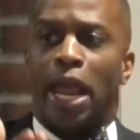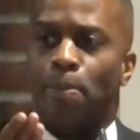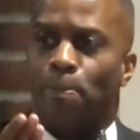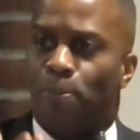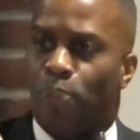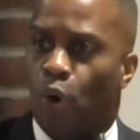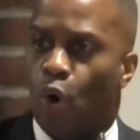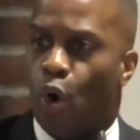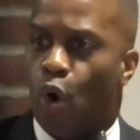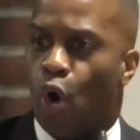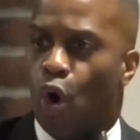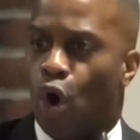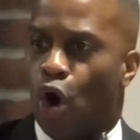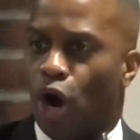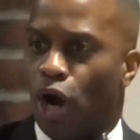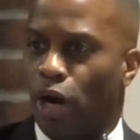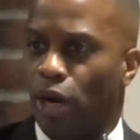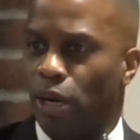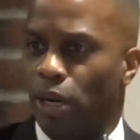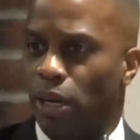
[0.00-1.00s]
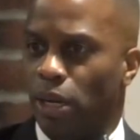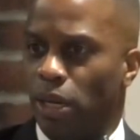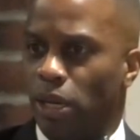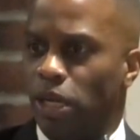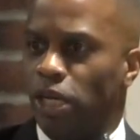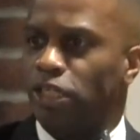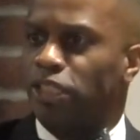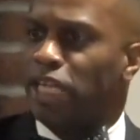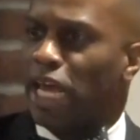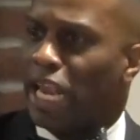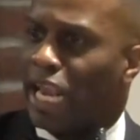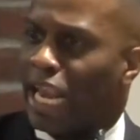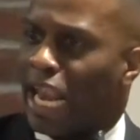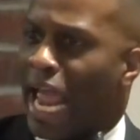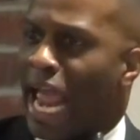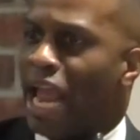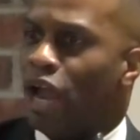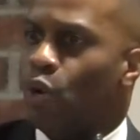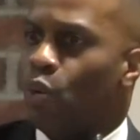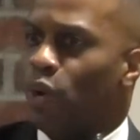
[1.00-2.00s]
and poor to
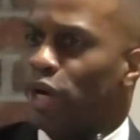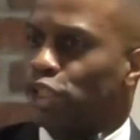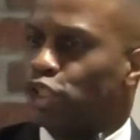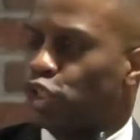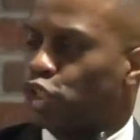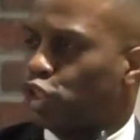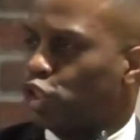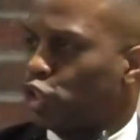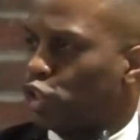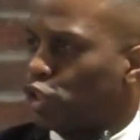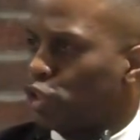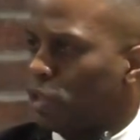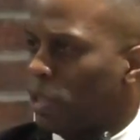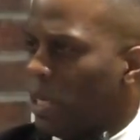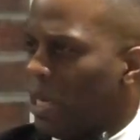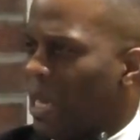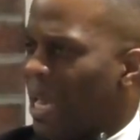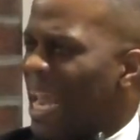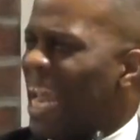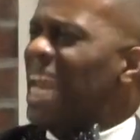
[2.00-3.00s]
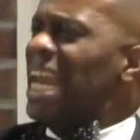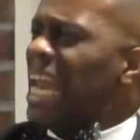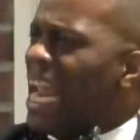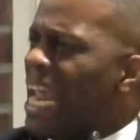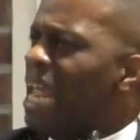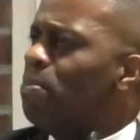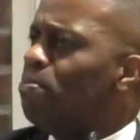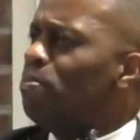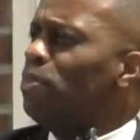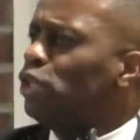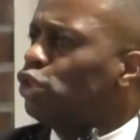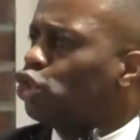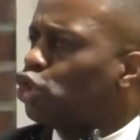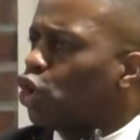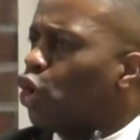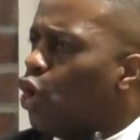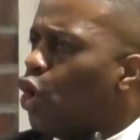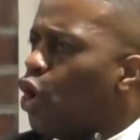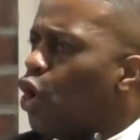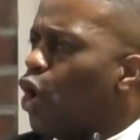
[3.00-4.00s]
languish in
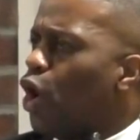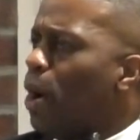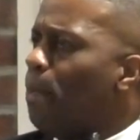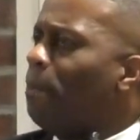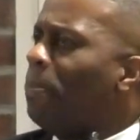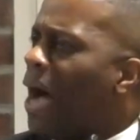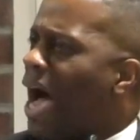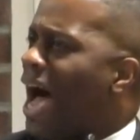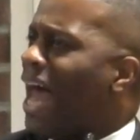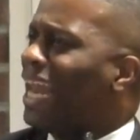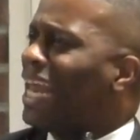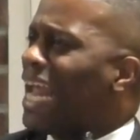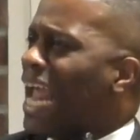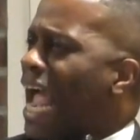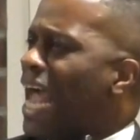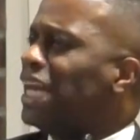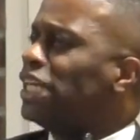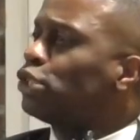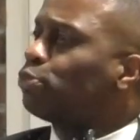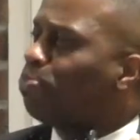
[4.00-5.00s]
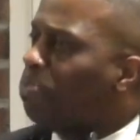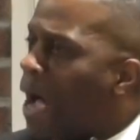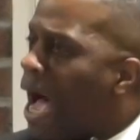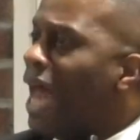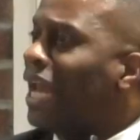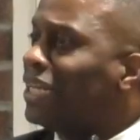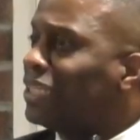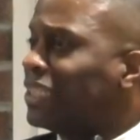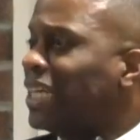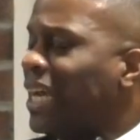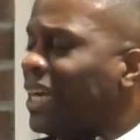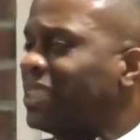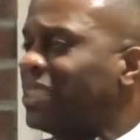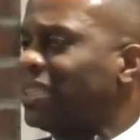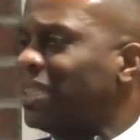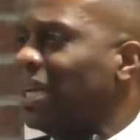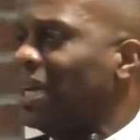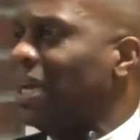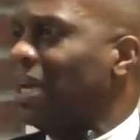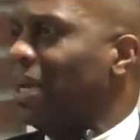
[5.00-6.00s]
immature, Pollyannish
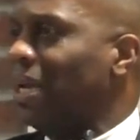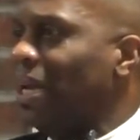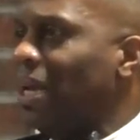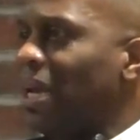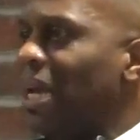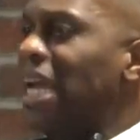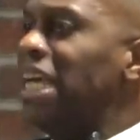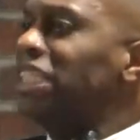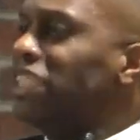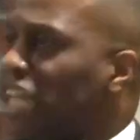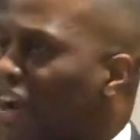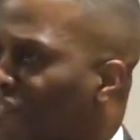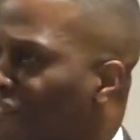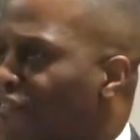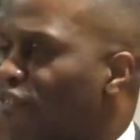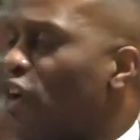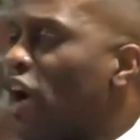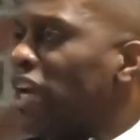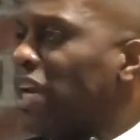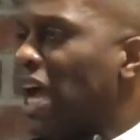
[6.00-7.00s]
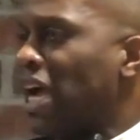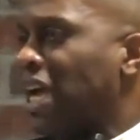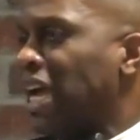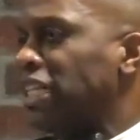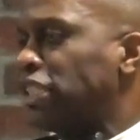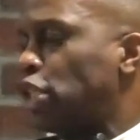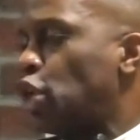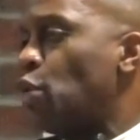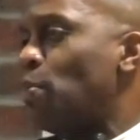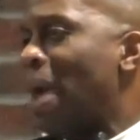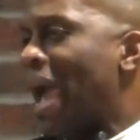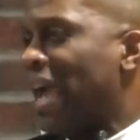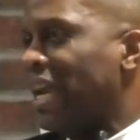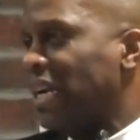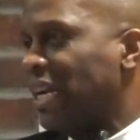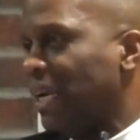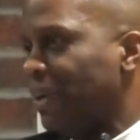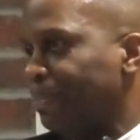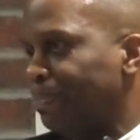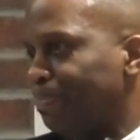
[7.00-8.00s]
politics is an affront against
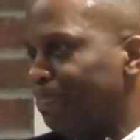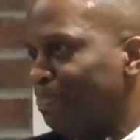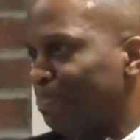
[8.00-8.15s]
humanity.